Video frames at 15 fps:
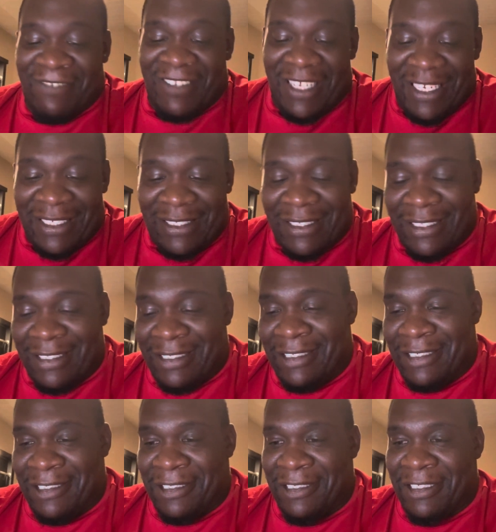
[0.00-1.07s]

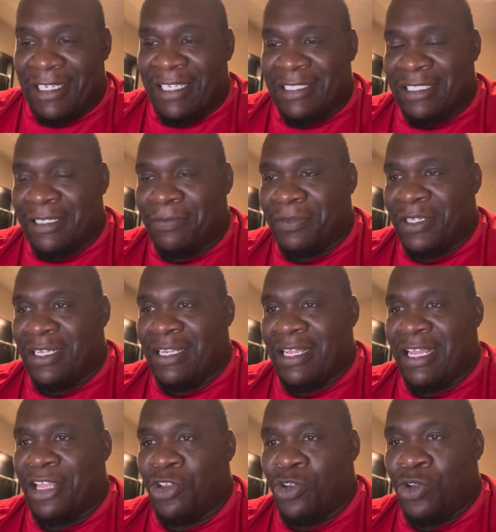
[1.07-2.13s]
it's something
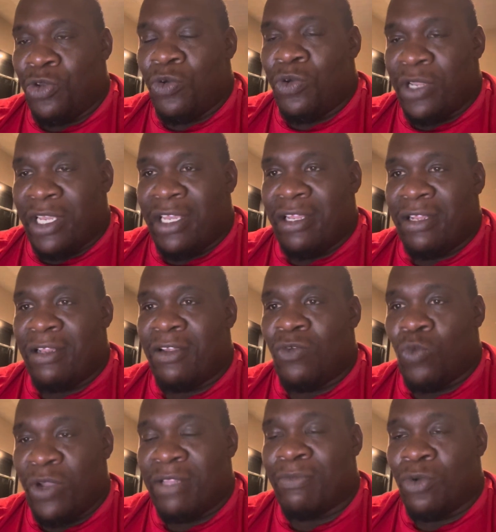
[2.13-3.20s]
that you do get
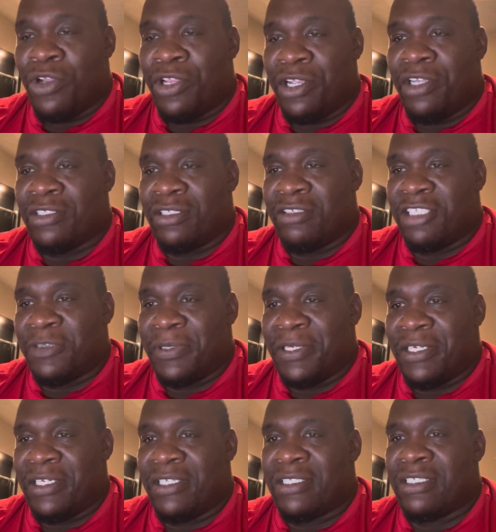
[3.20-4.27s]
with more years of
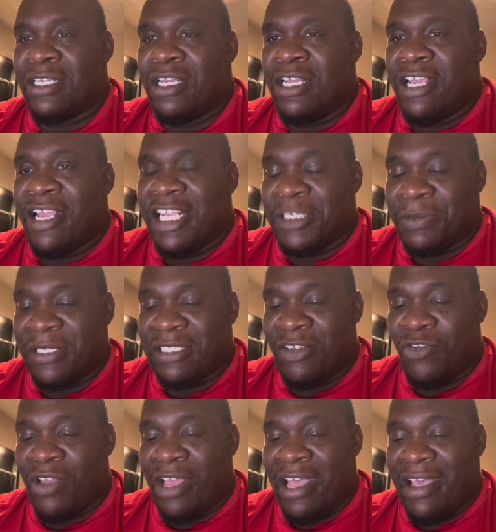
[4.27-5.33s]
experience, especially
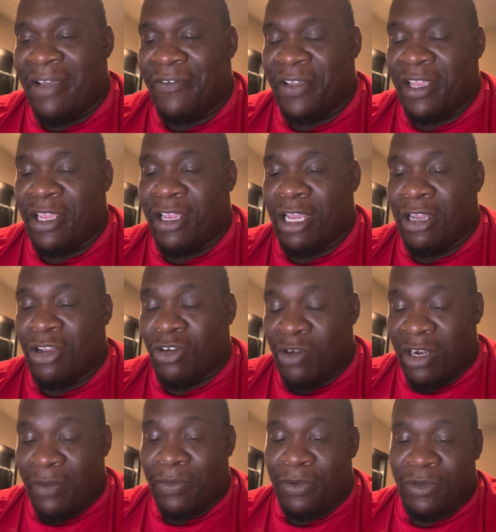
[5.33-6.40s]
if you have a
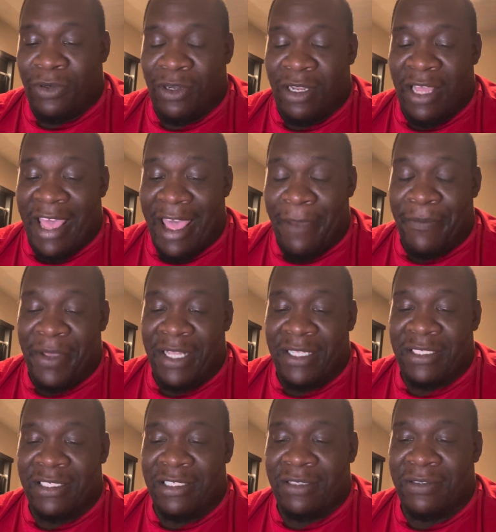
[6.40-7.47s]
incredible
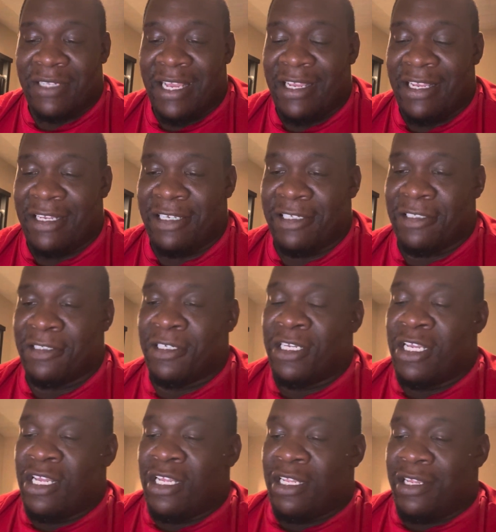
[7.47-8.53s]
admin team that is
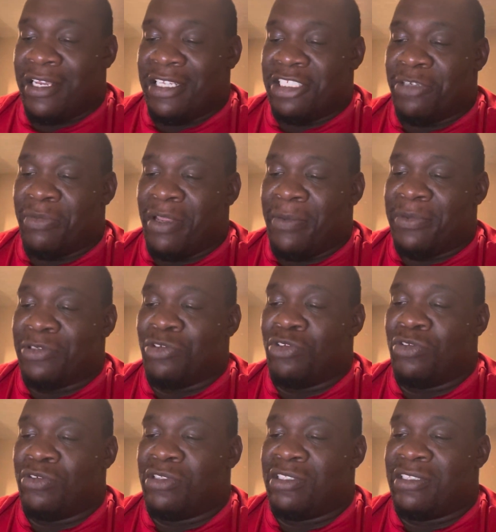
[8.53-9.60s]
looking to be able
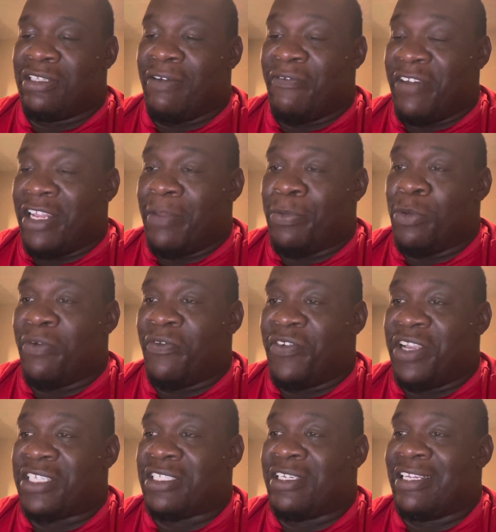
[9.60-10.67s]
to develop you
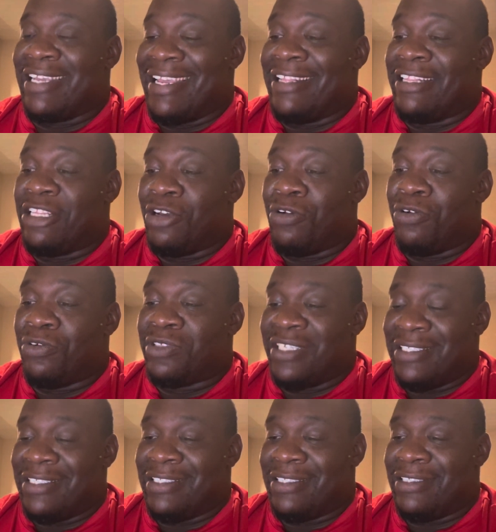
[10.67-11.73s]
professionally in those
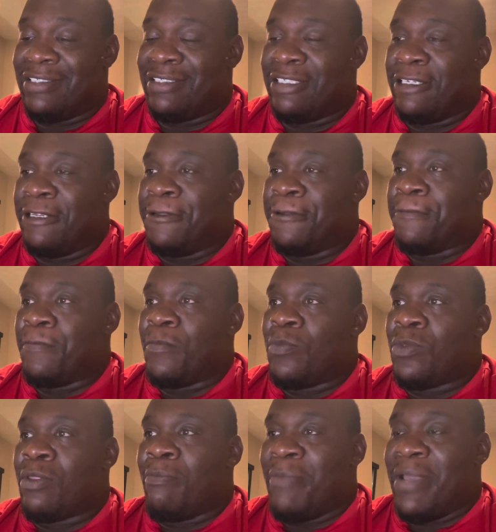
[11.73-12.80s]
entities.
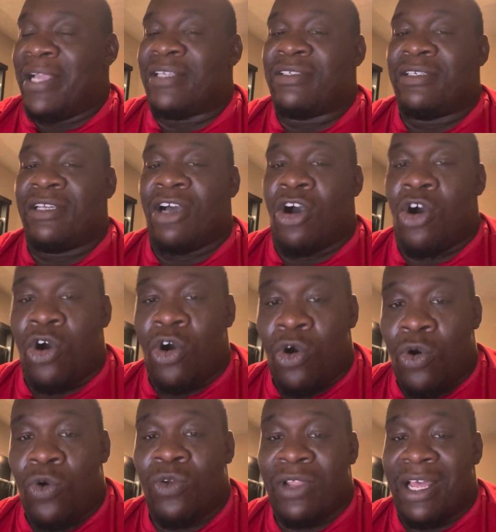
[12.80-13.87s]
Makes it a
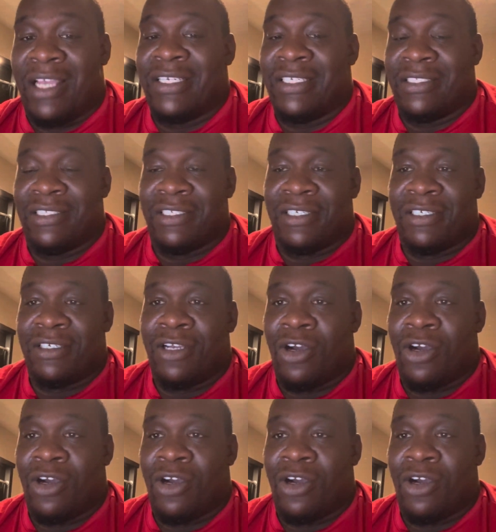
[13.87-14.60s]
whole lot easier.